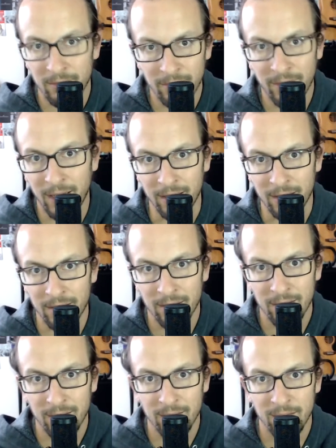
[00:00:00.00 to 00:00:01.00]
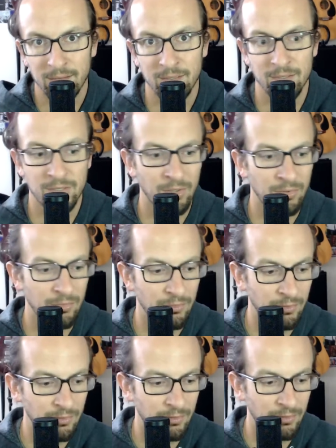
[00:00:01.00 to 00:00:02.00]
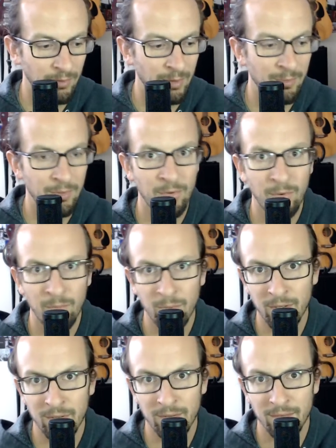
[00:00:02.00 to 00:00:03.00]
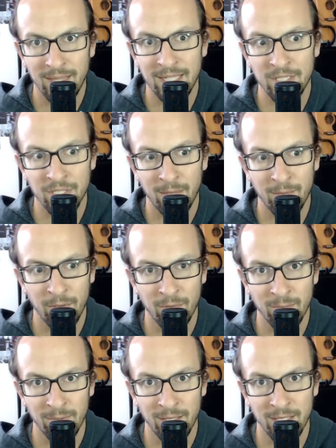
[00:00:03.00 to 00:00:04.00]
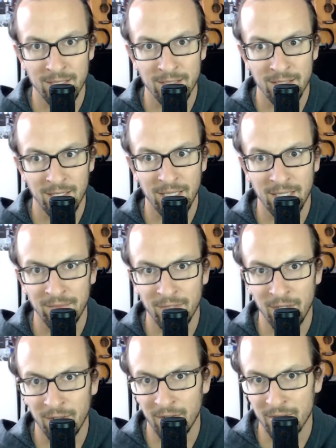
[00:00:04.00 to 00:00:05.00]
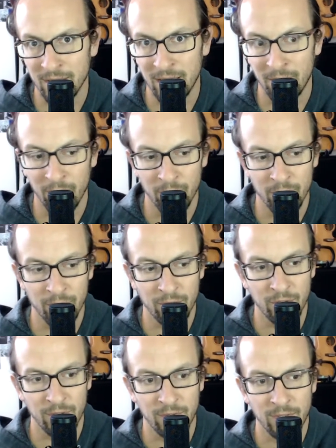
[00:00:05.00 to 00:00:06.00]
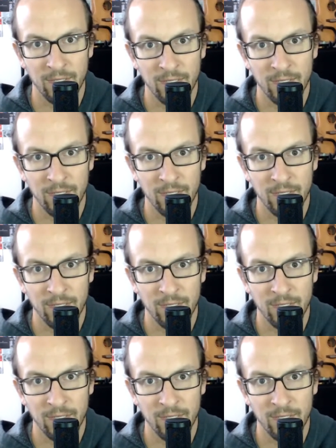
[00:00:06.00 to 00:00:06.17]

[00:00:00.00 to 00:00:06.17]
Right. So maybe you don't work that job that only pays $11 an hour when you could